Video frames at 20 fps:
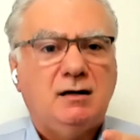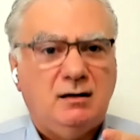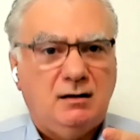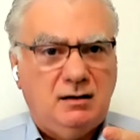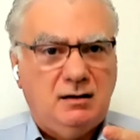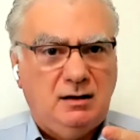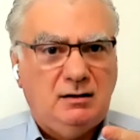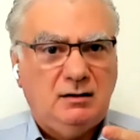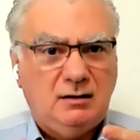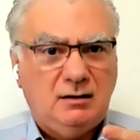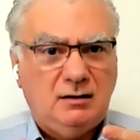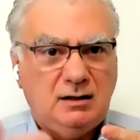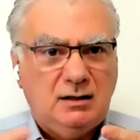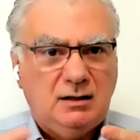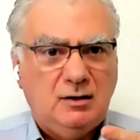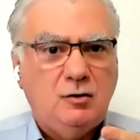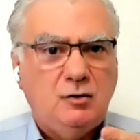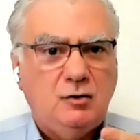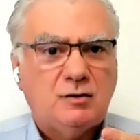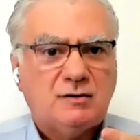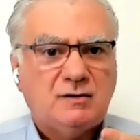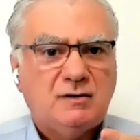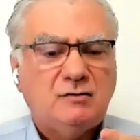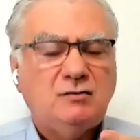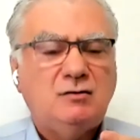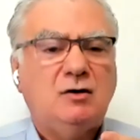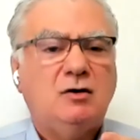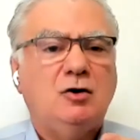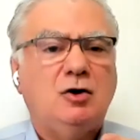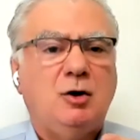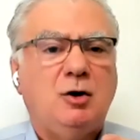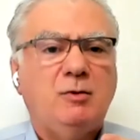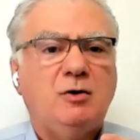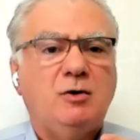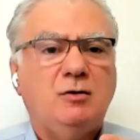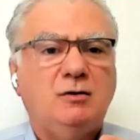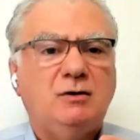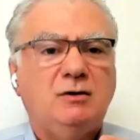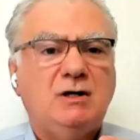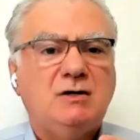in accordance with economic
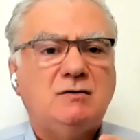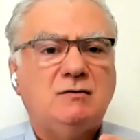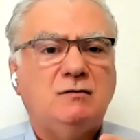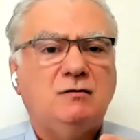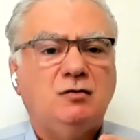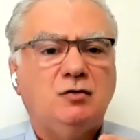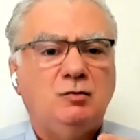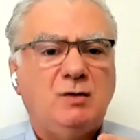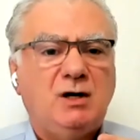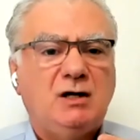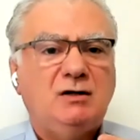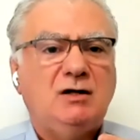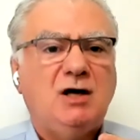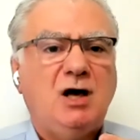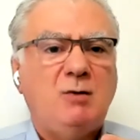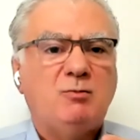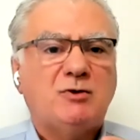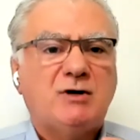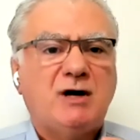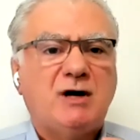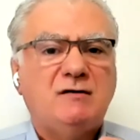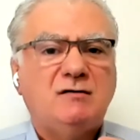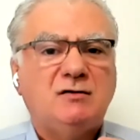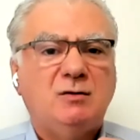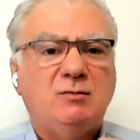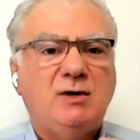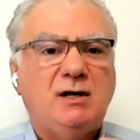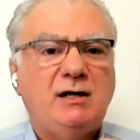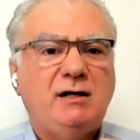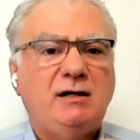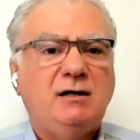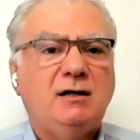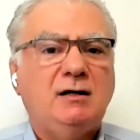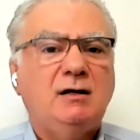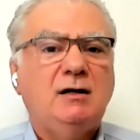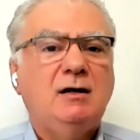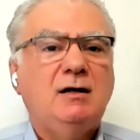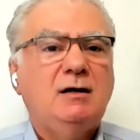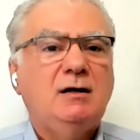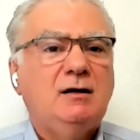conditions to maintain price stability.
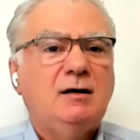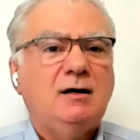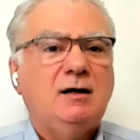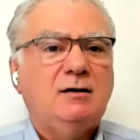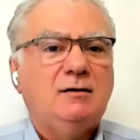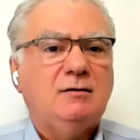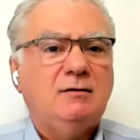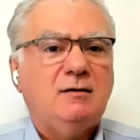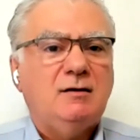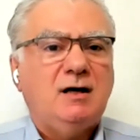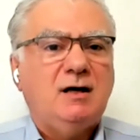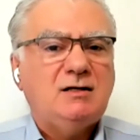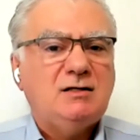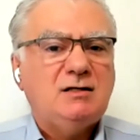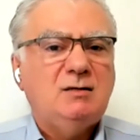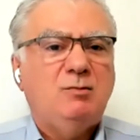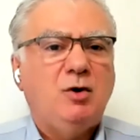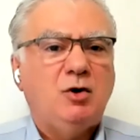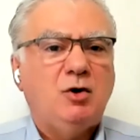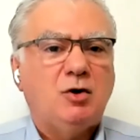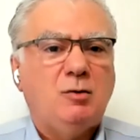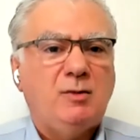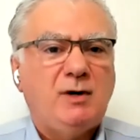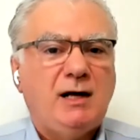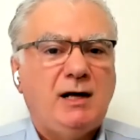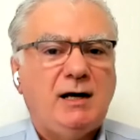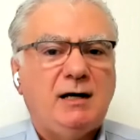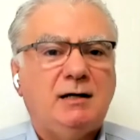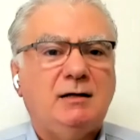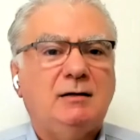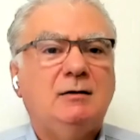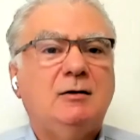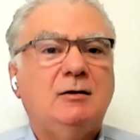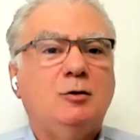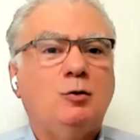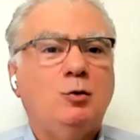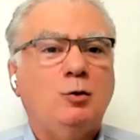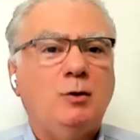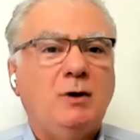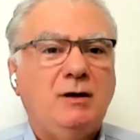And that's the bottom line,
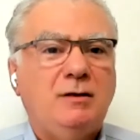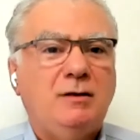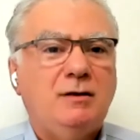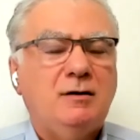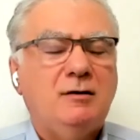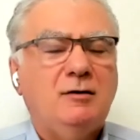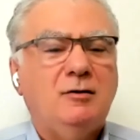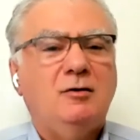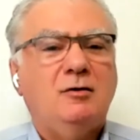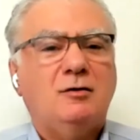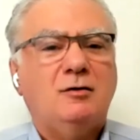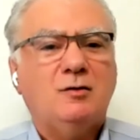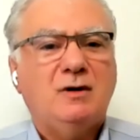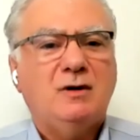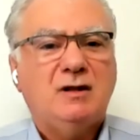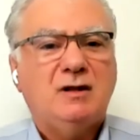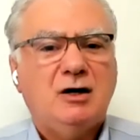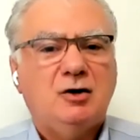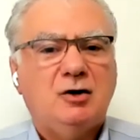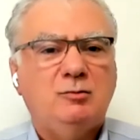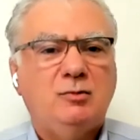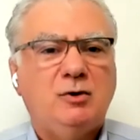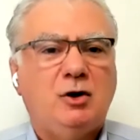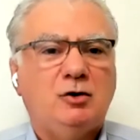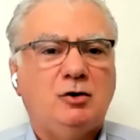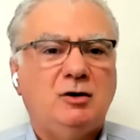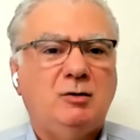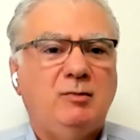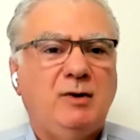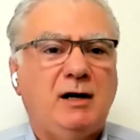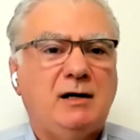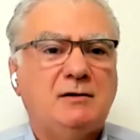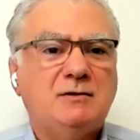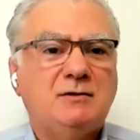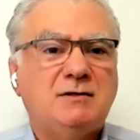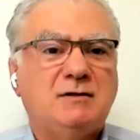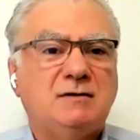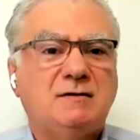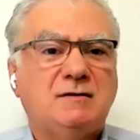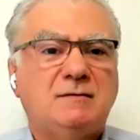with or without bloated balance
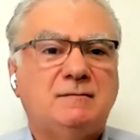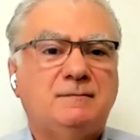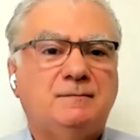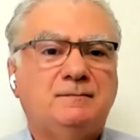sheets.